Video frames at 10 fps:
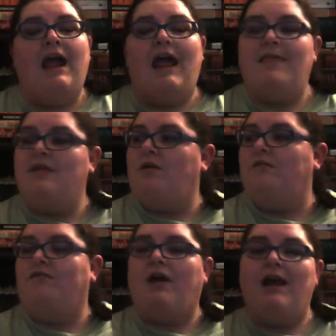And then
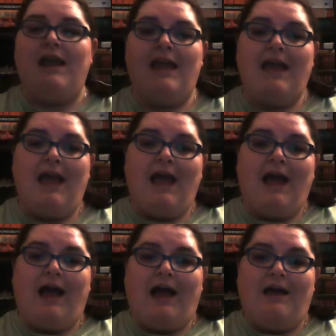on Friday,
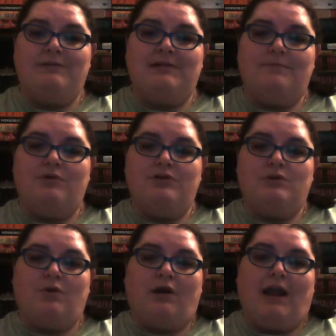I was in the
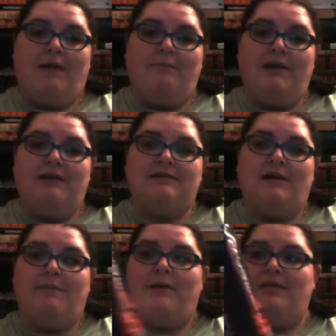bookstore and picked up